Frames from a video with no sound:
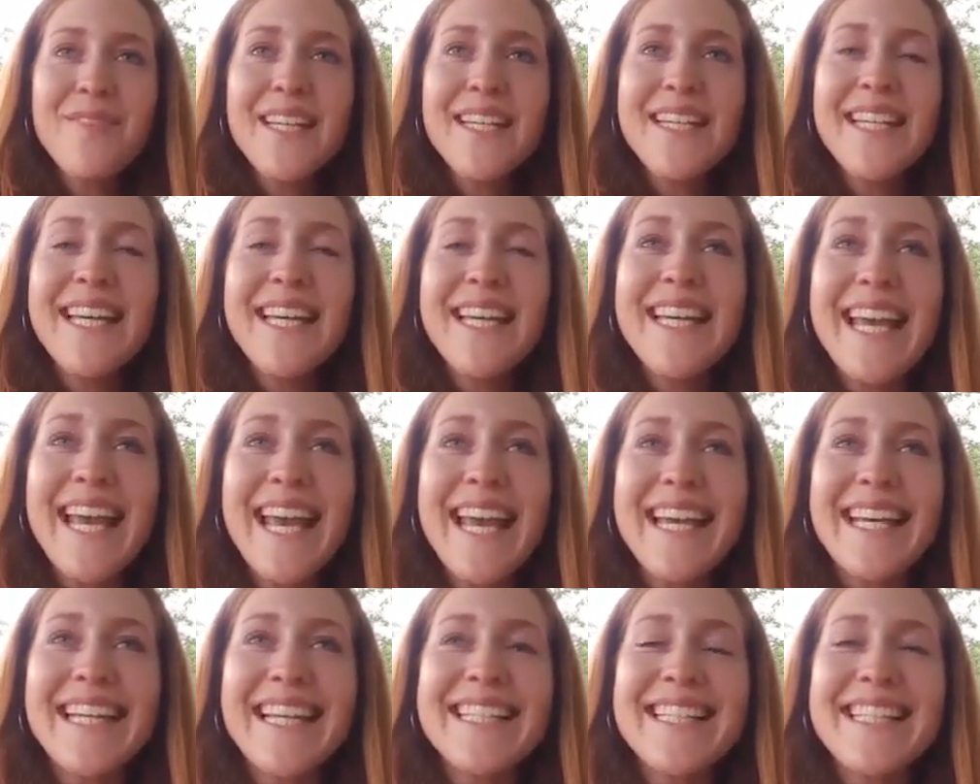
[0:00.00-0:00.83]
He
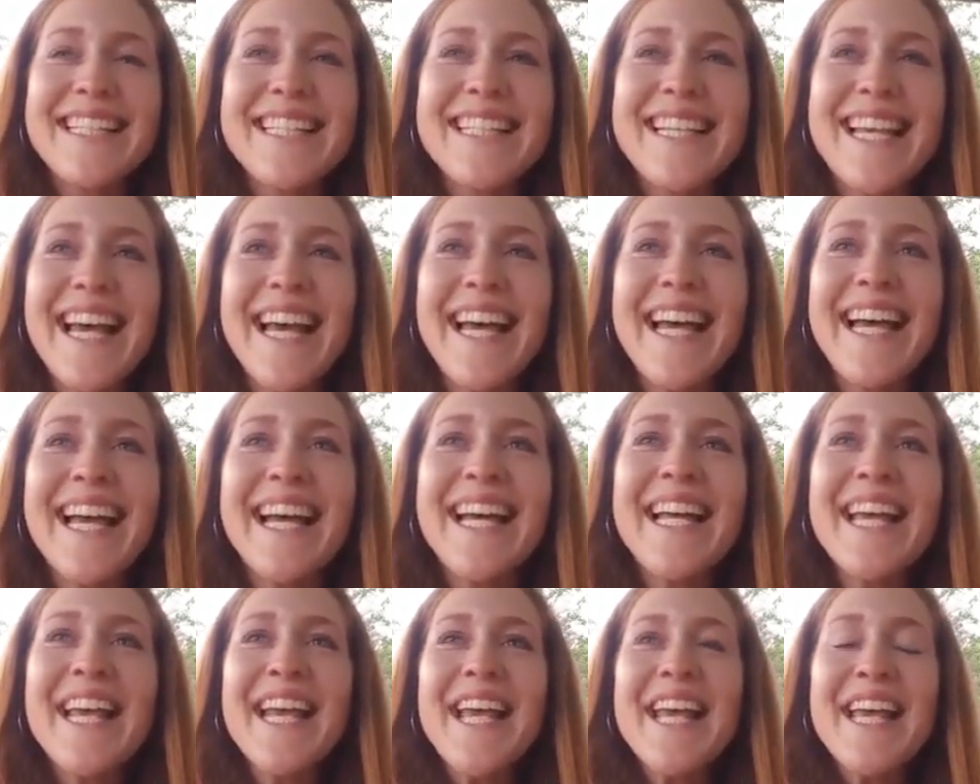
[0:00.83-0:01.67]
gains
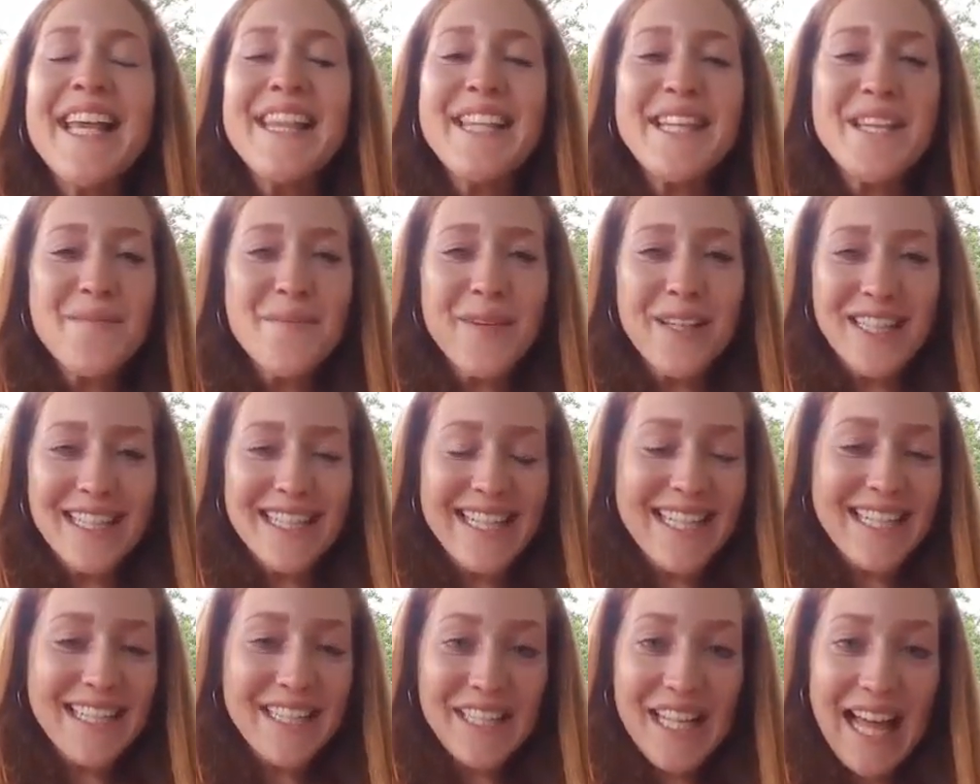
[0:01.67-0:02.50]
the
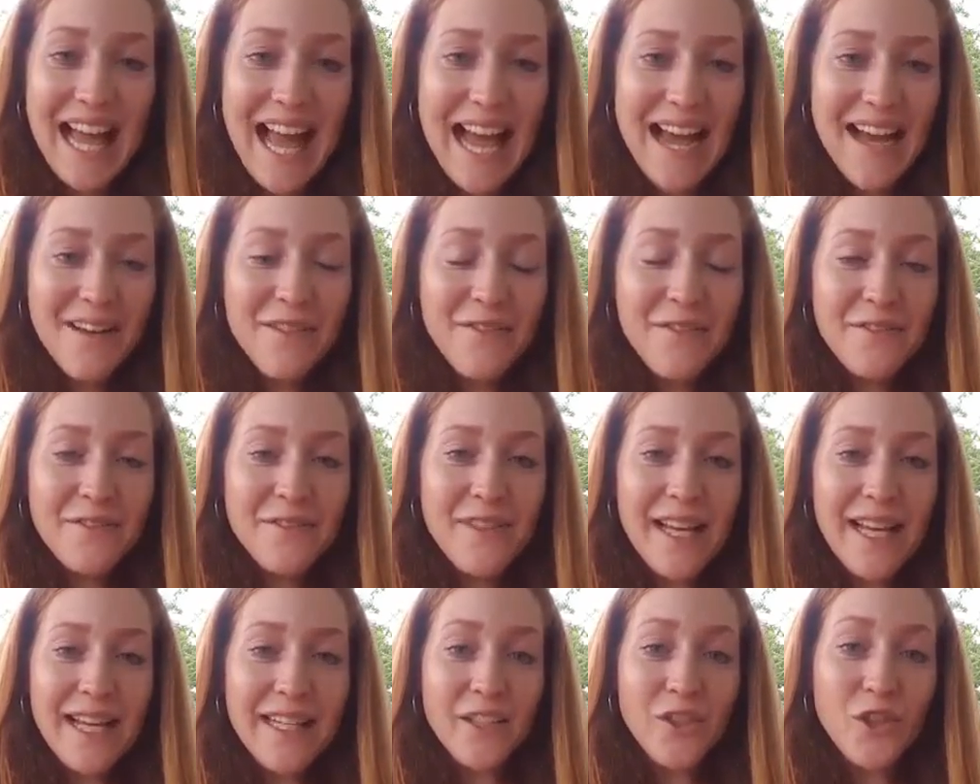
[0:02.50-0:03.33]
ability to laugh
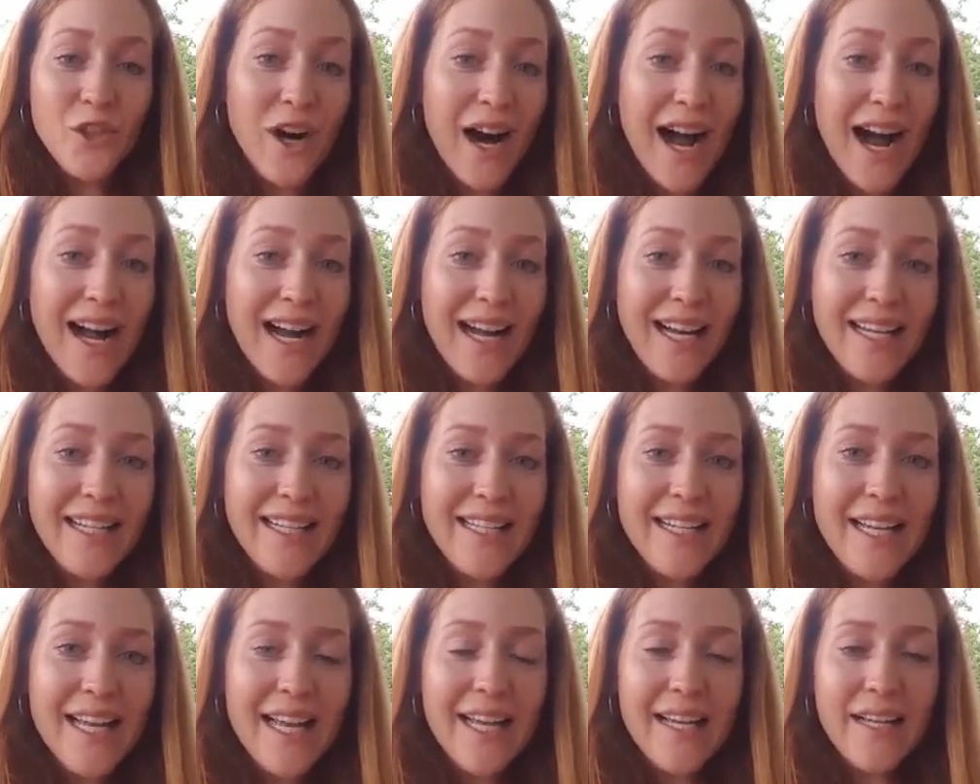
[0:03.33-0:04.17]
and
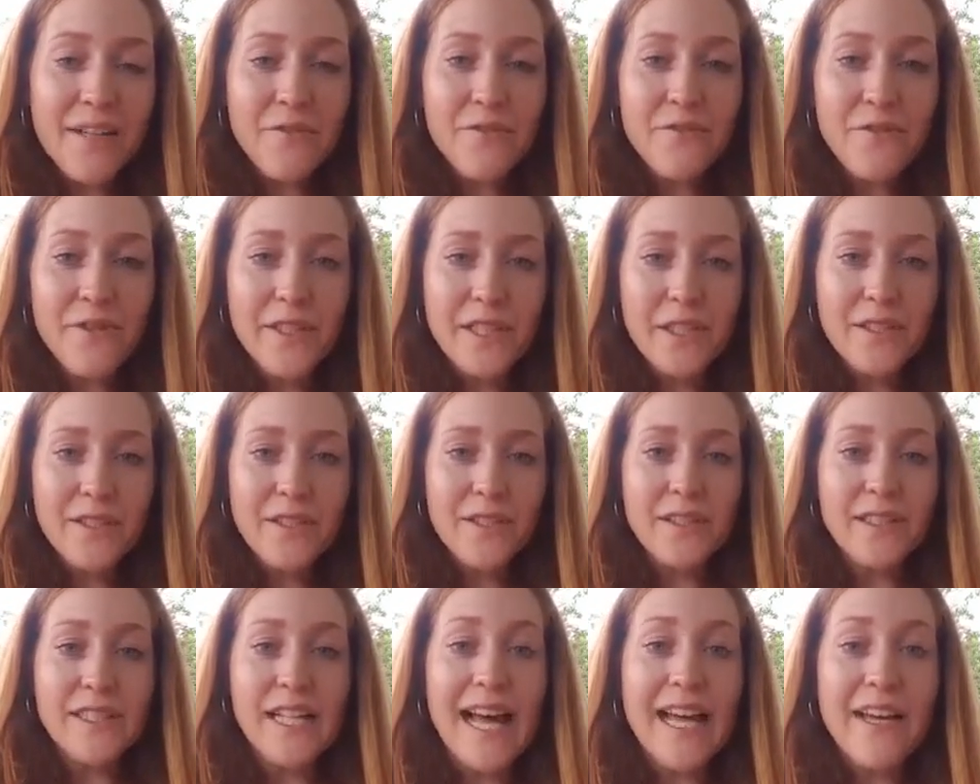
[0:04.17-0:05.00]
cry and
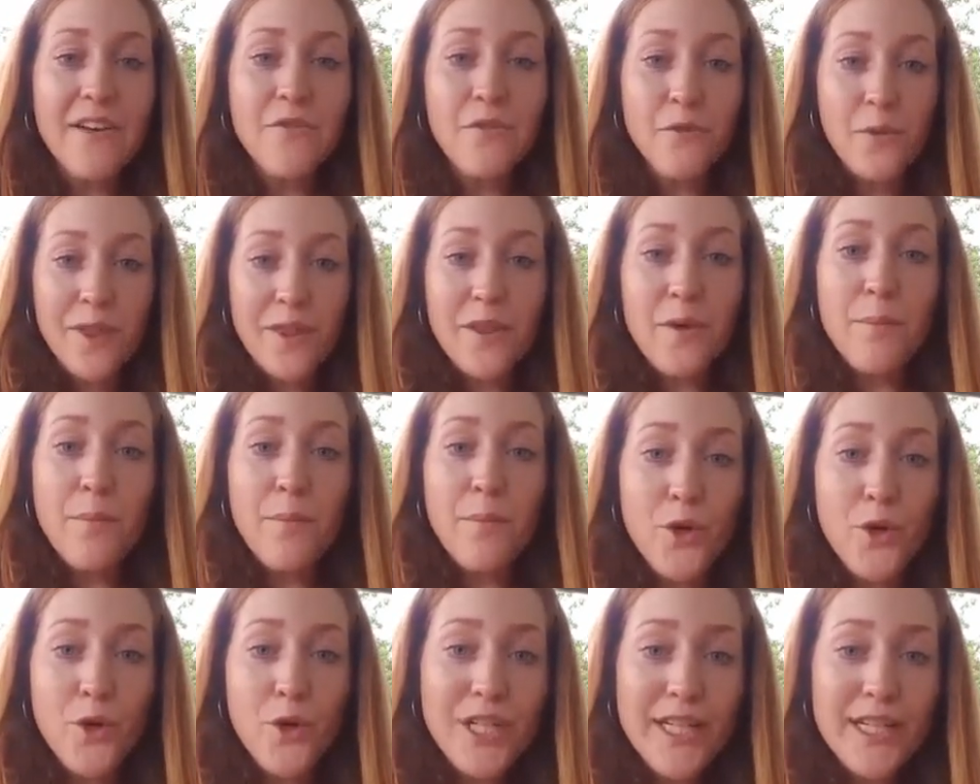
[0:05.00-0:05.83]
feel life with
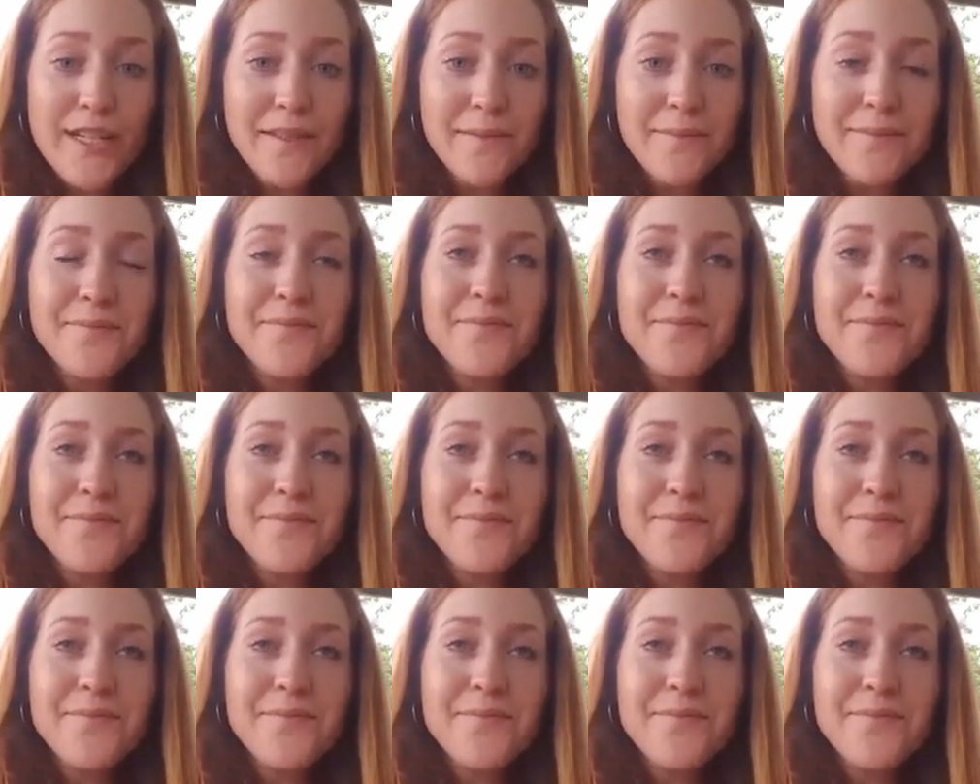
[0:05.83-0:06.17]
emotion.